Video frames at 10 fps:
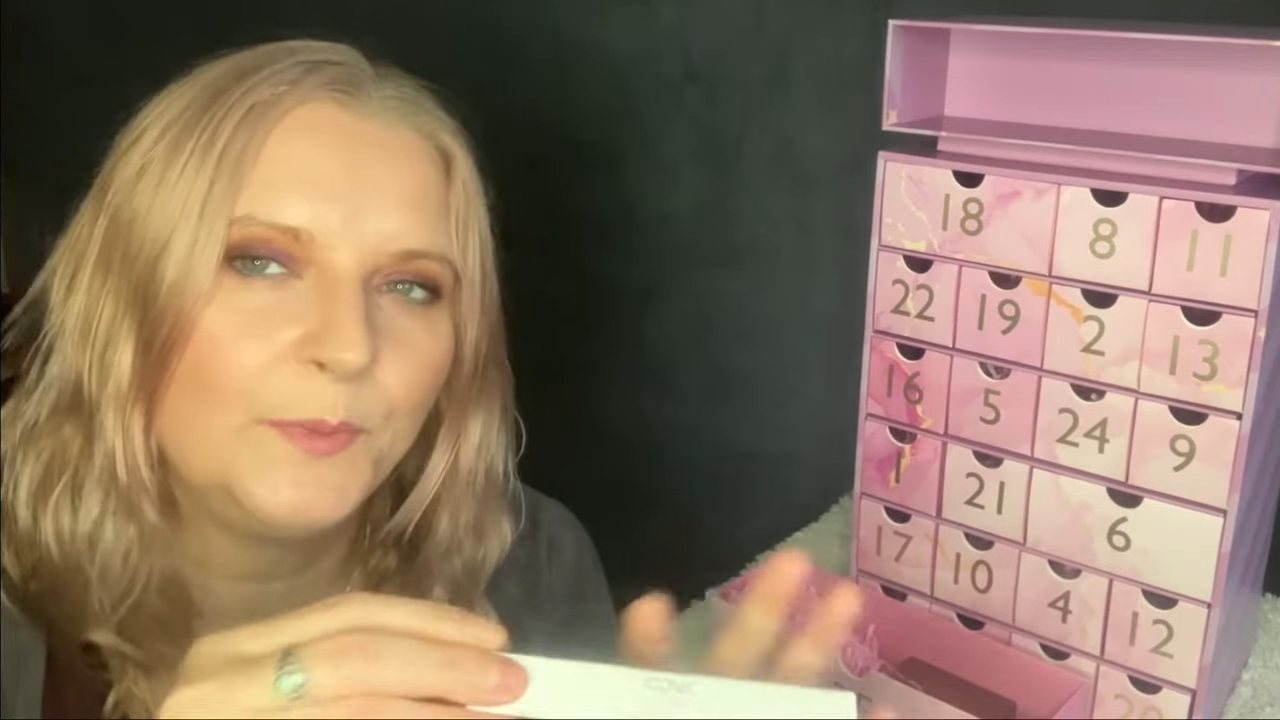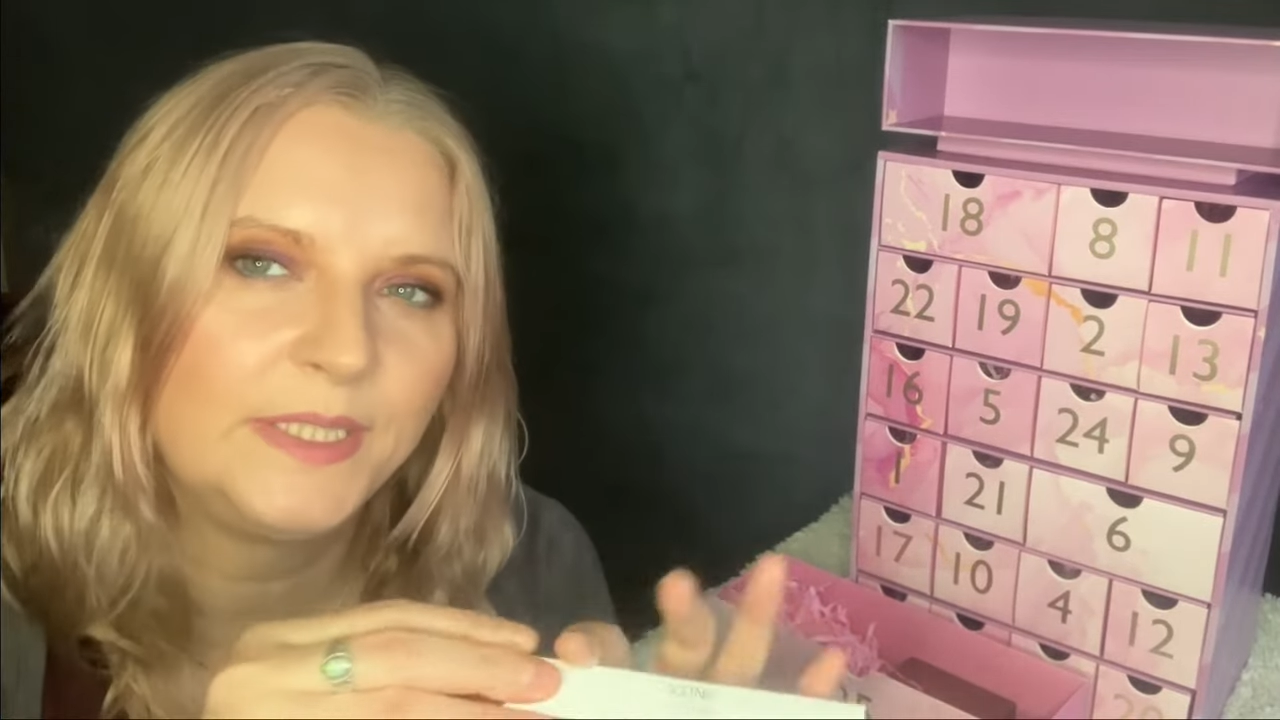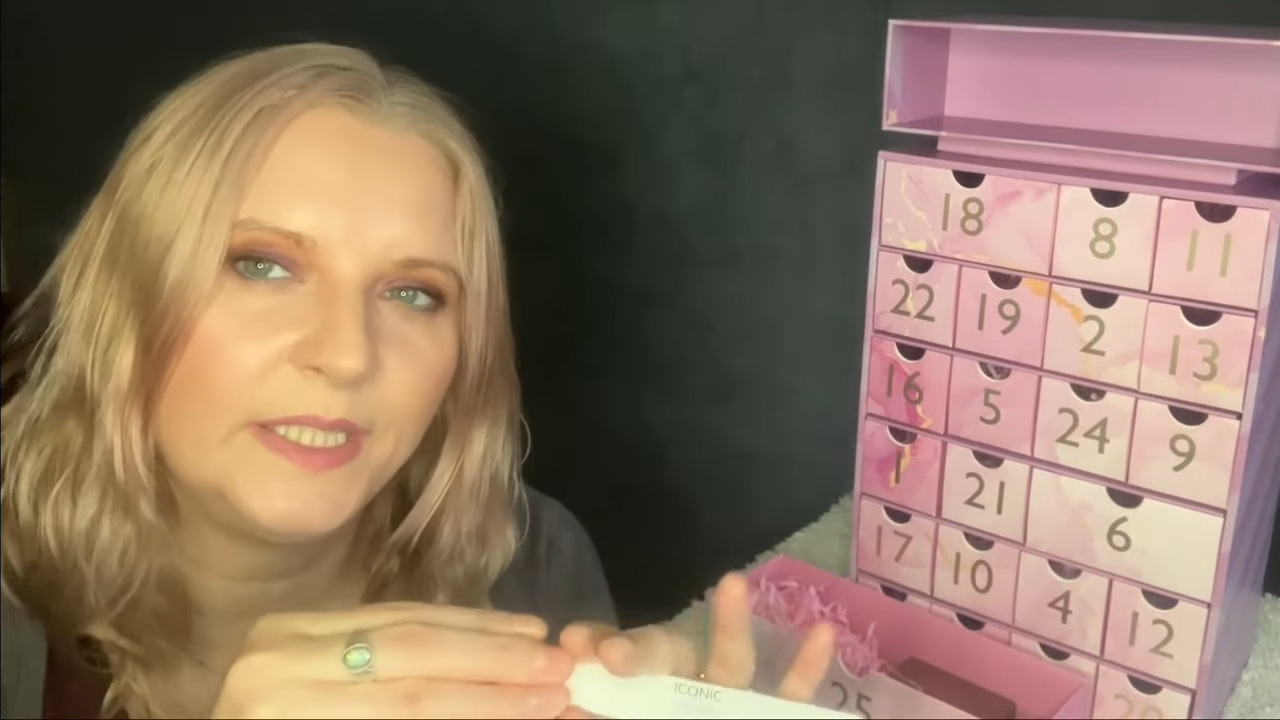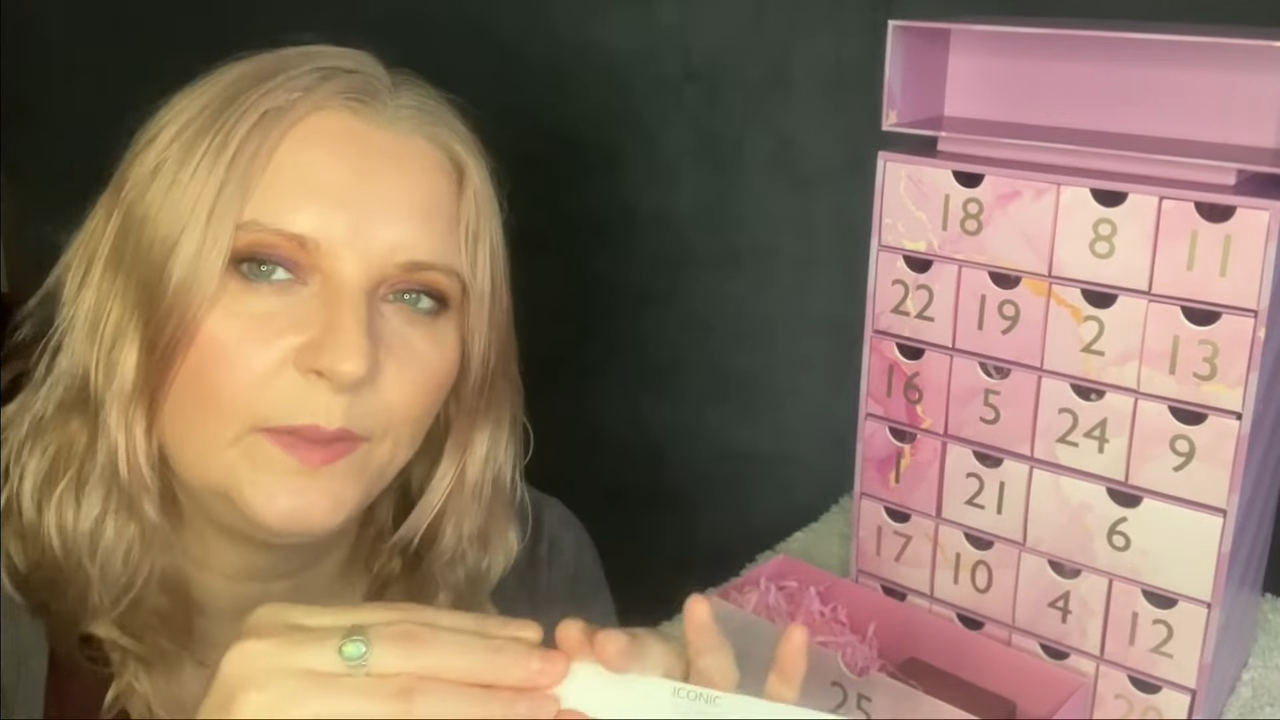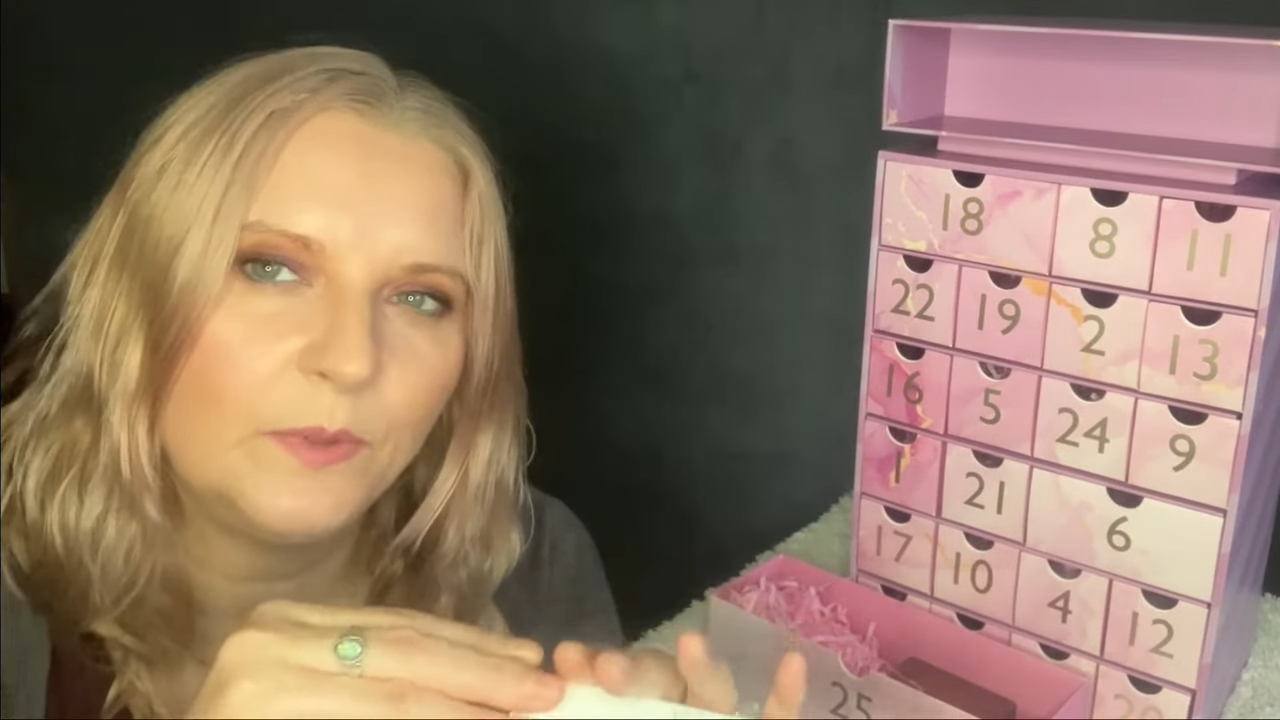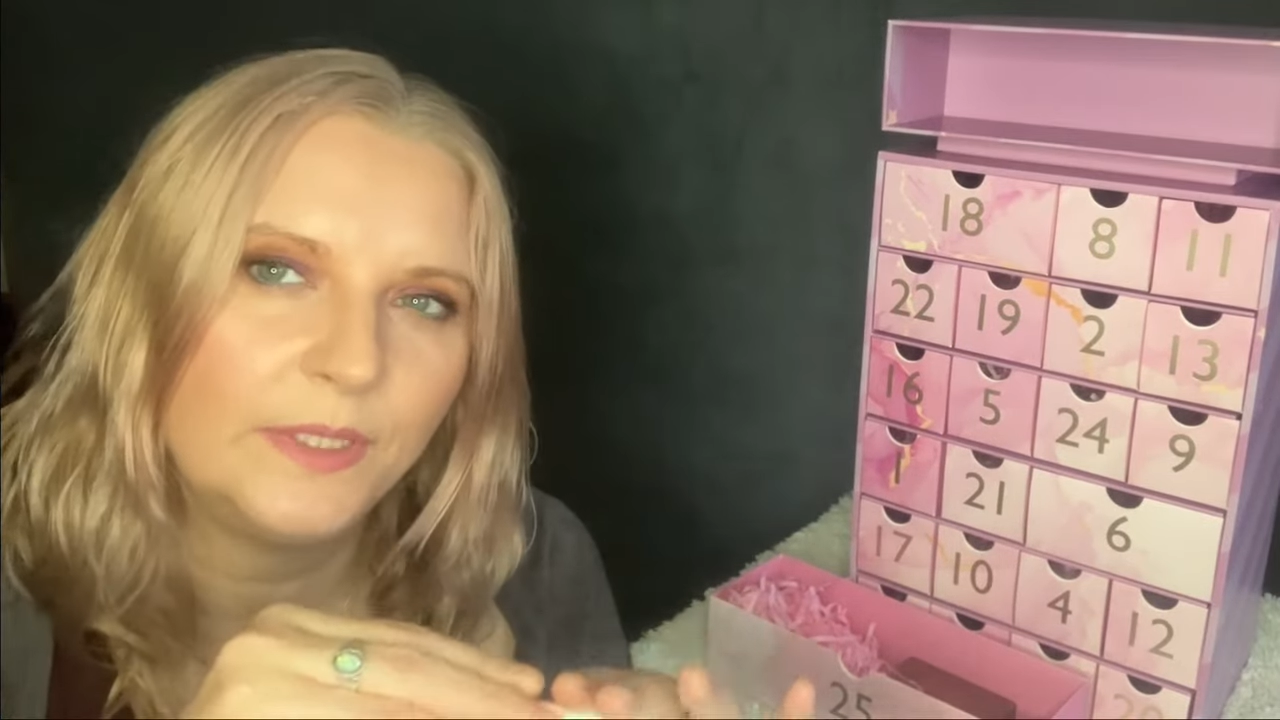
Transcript: we see what